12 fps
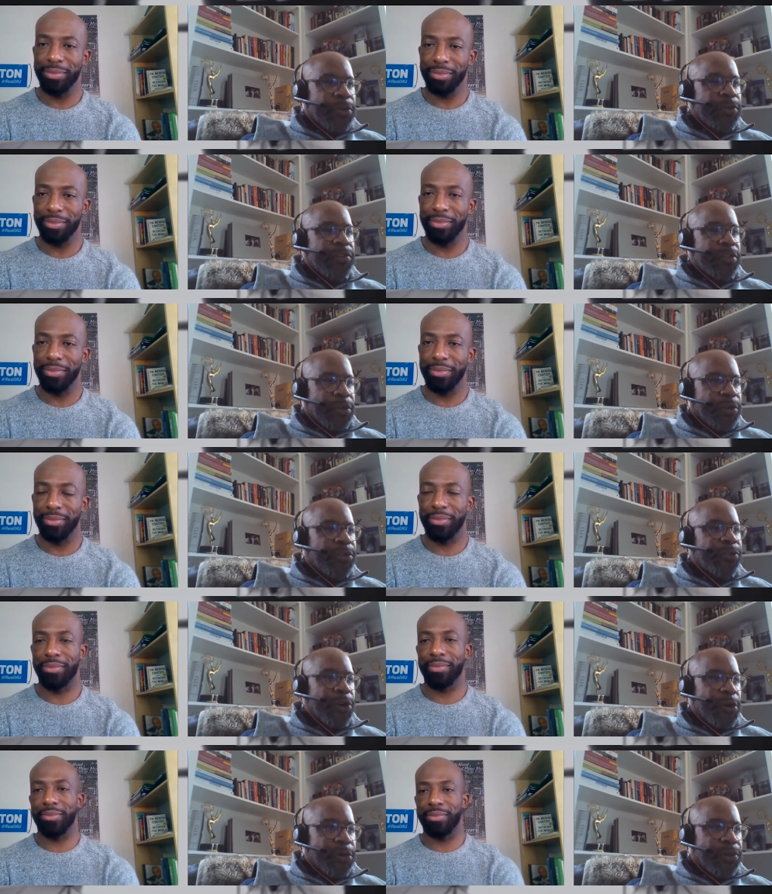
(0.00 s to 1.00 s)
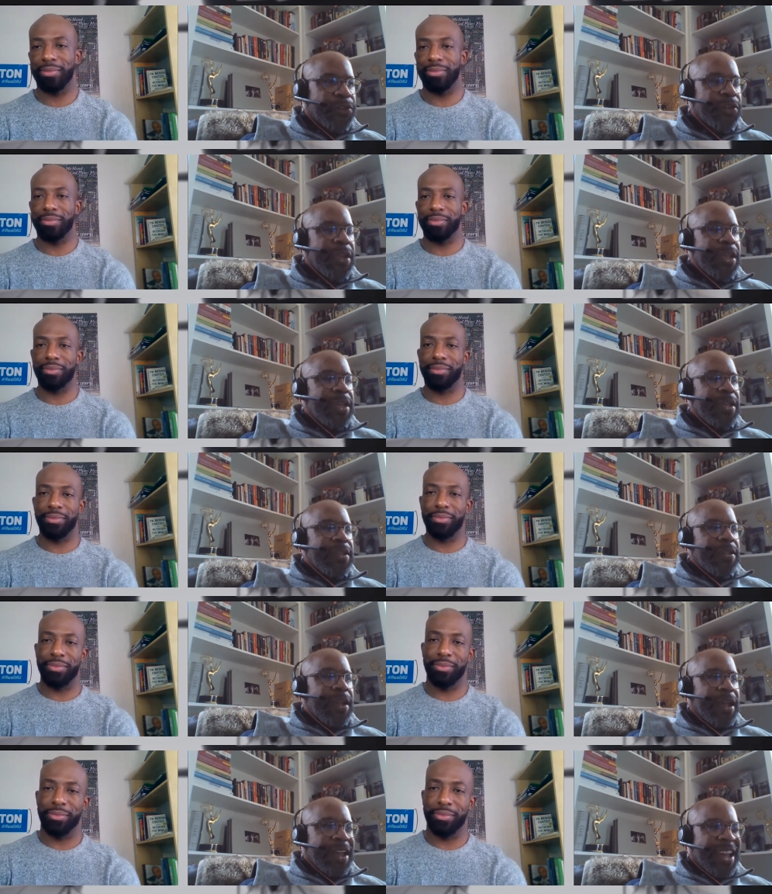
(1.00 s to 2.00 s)
Speaker 1: those those folks
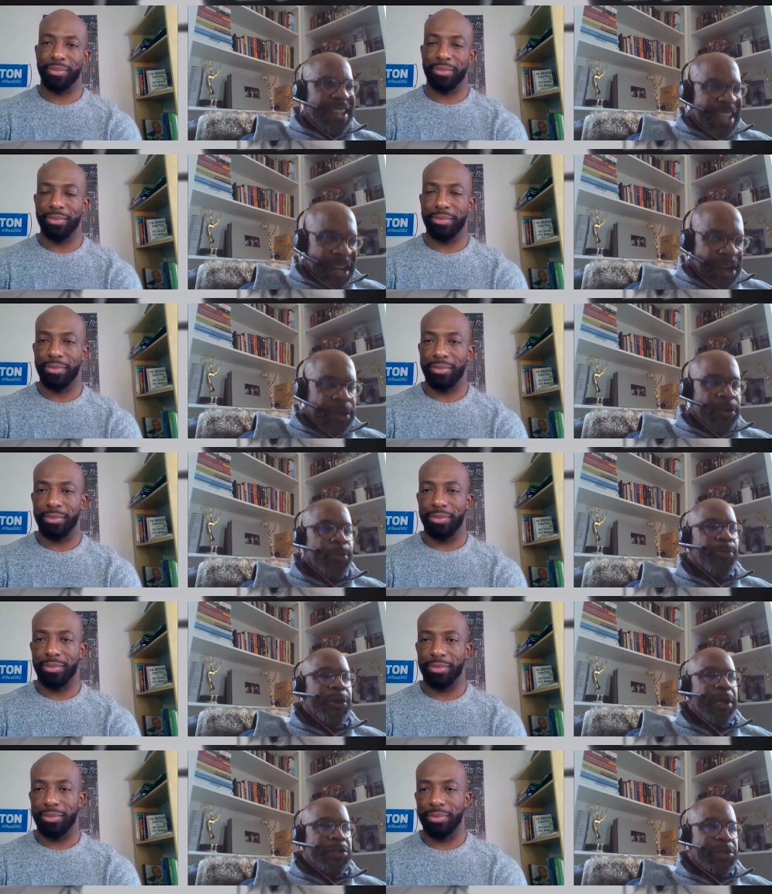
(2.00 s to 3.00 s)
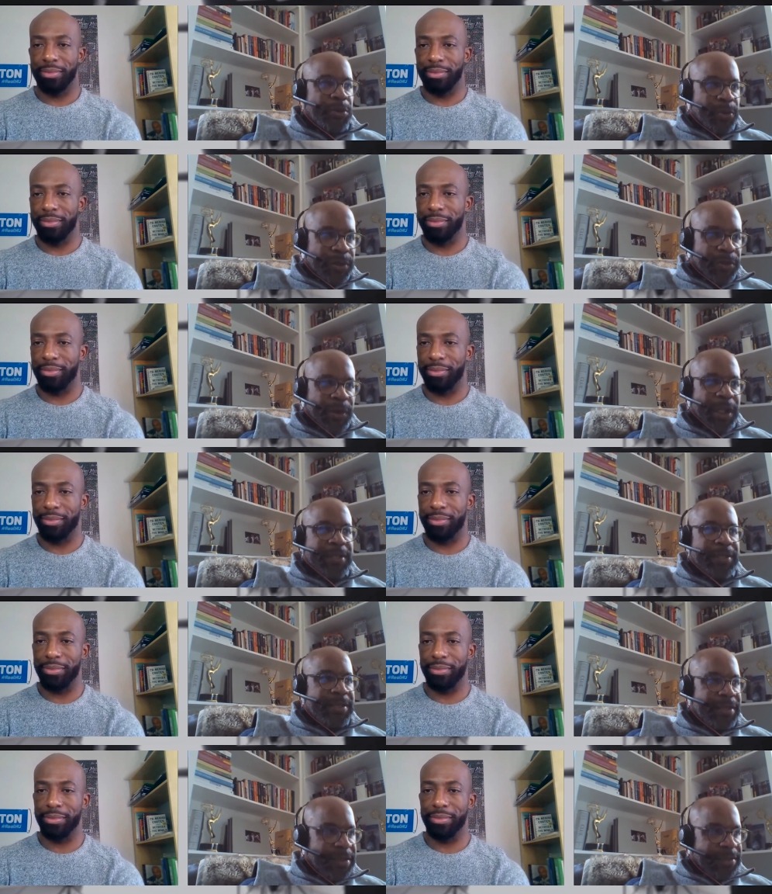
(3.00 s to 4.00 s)
uh, again, under pressure with
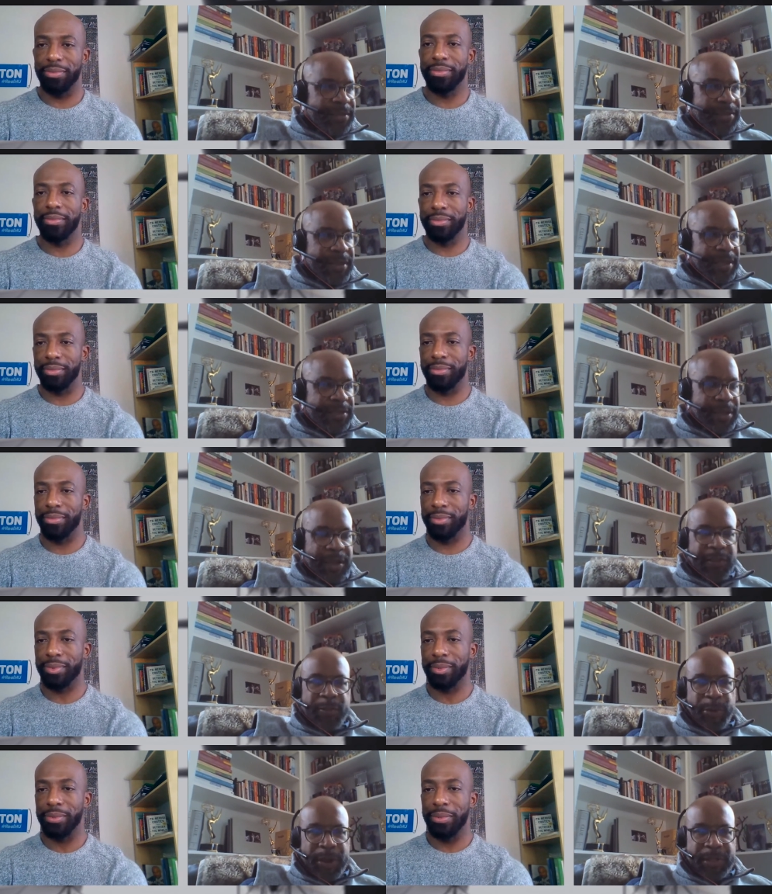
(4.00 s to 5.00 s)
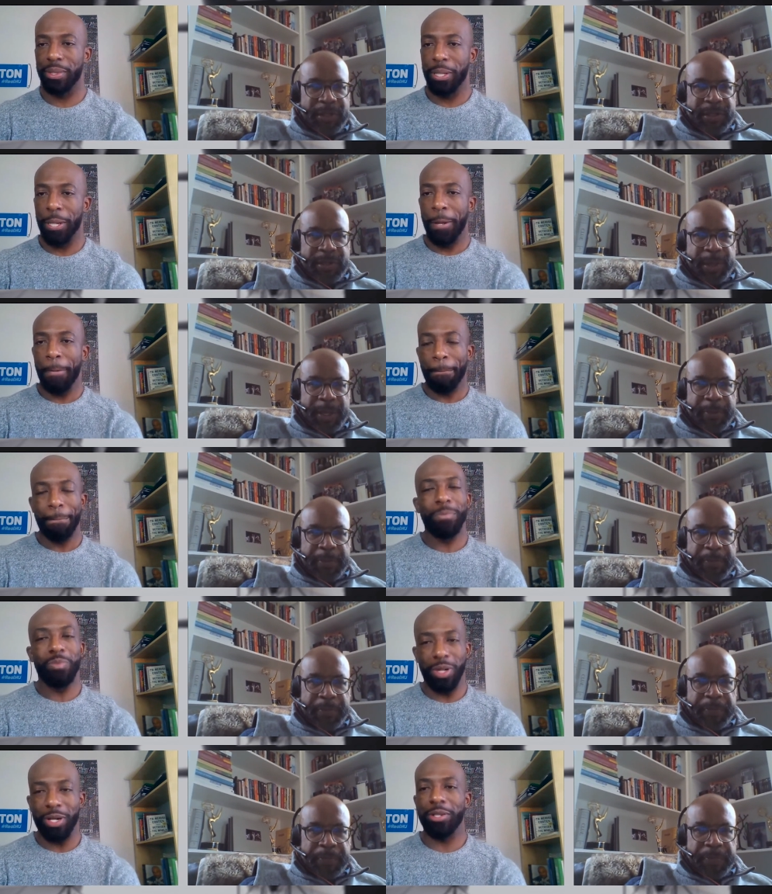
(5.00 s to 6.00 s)
grace is is an inspiration to me.
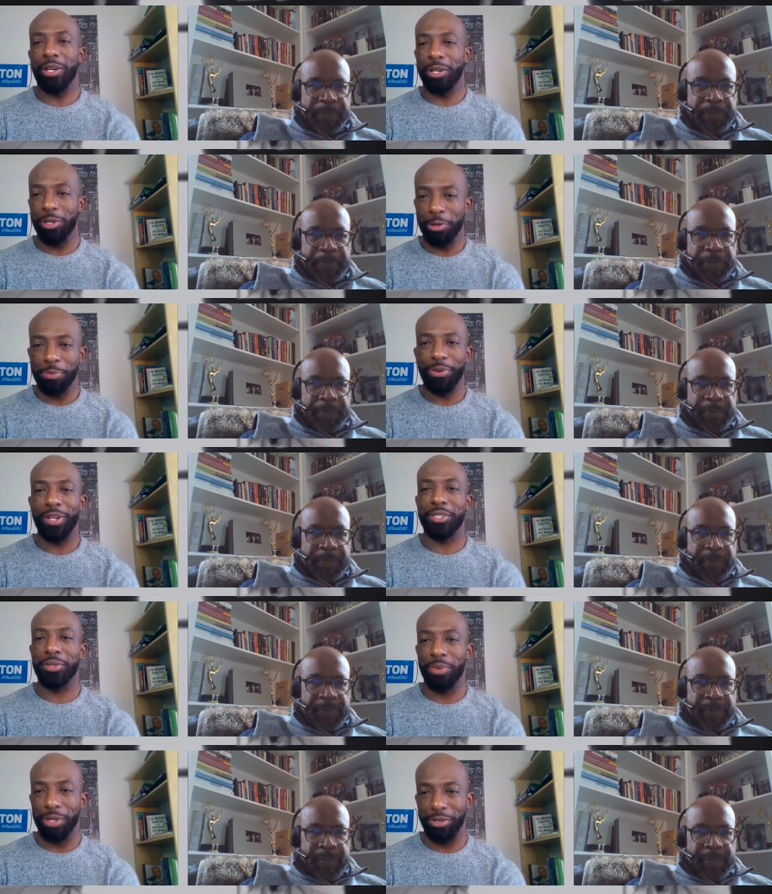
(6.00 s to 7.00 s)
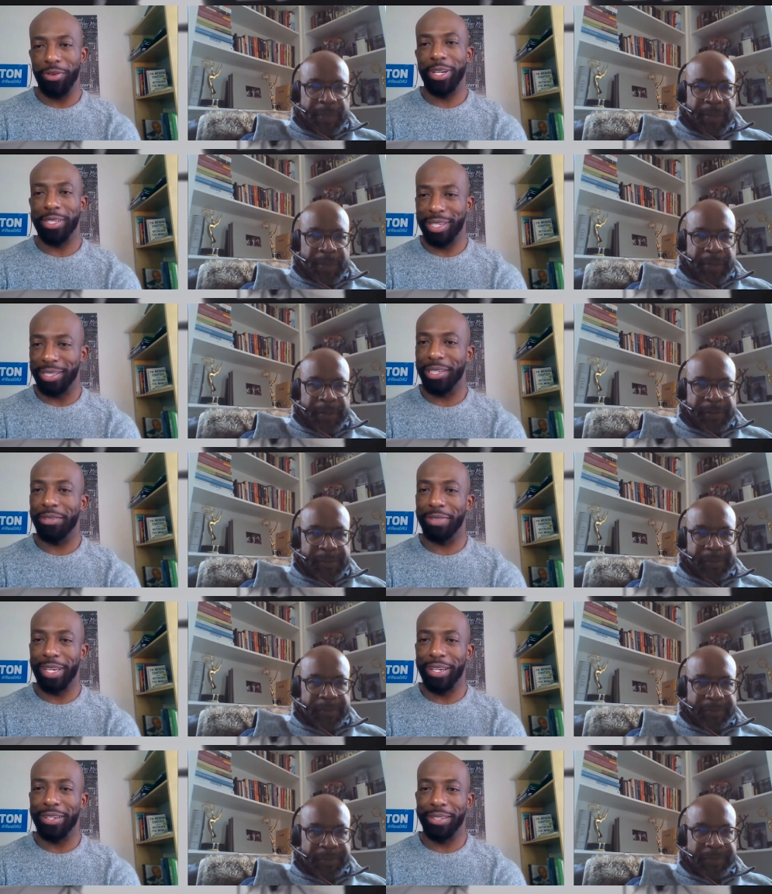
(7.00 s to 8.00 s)
Speaker 2: under pressure with grace, I love
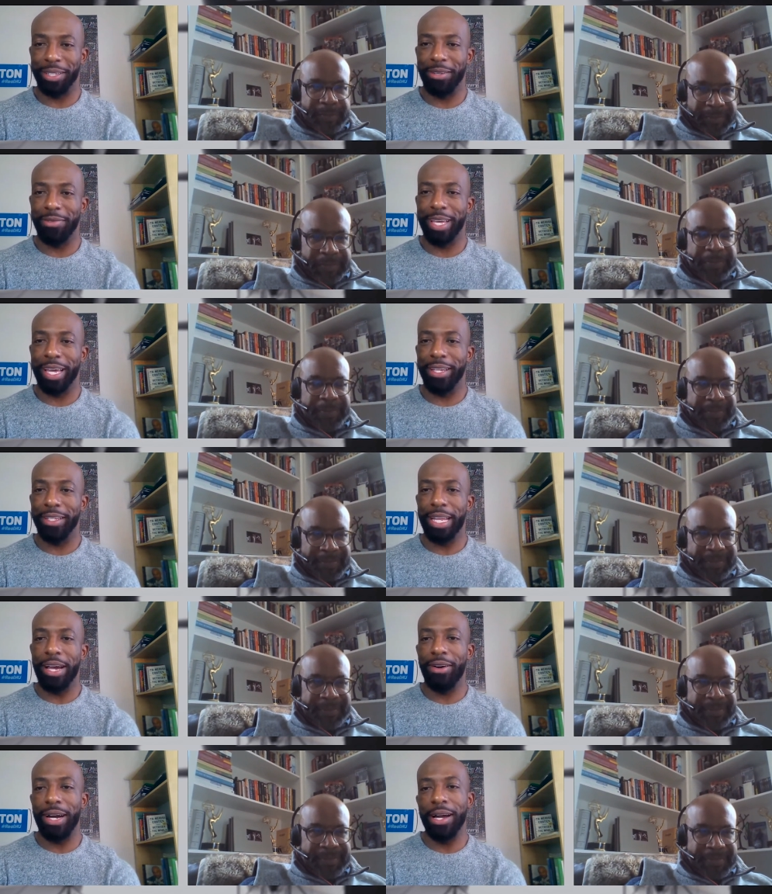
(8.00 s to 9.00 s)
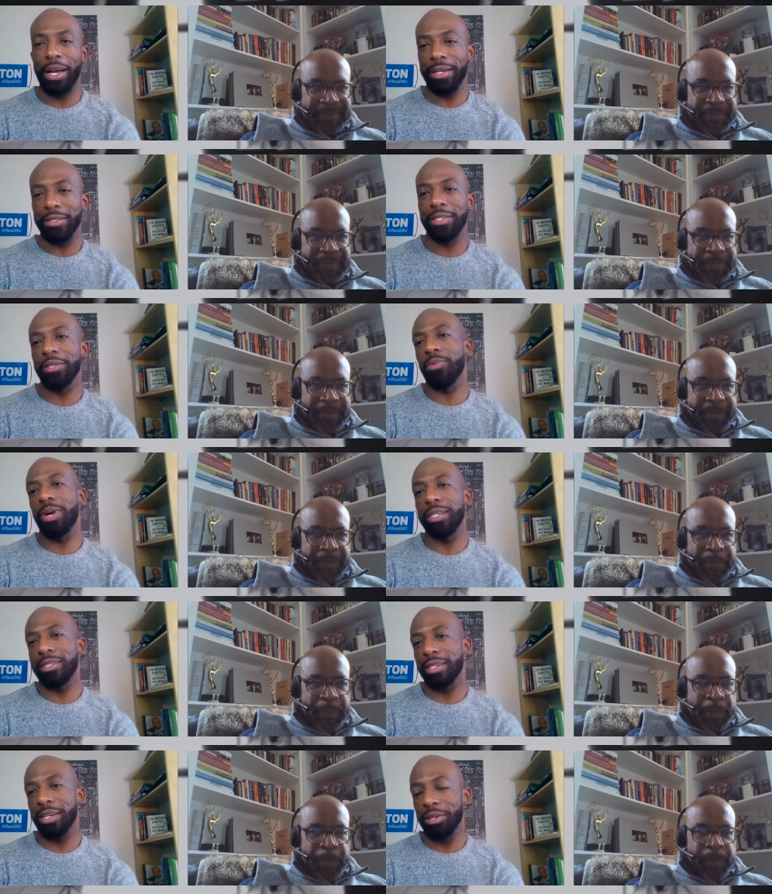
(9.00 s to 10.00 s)
that. I love that. Now, I, I did
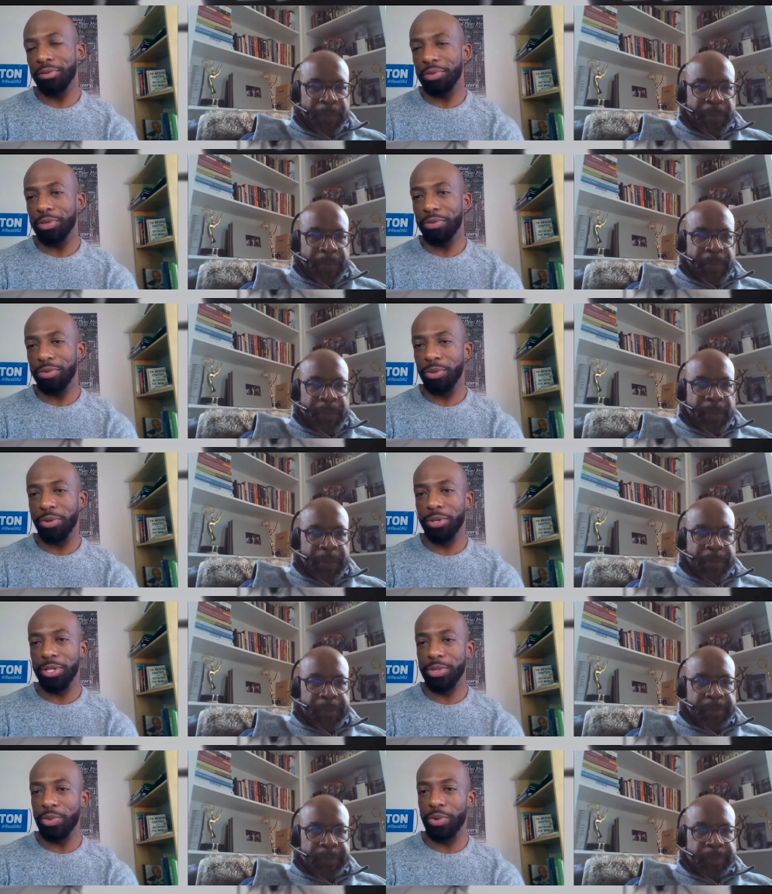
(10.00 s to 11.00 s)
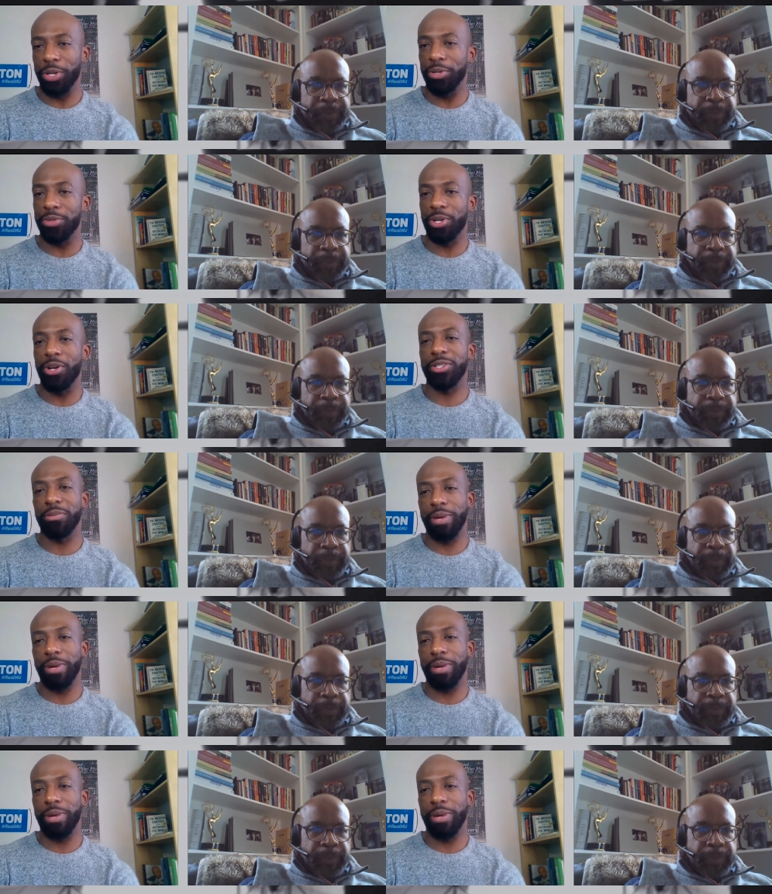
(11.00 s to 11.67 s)
watch an interview of yours where you talked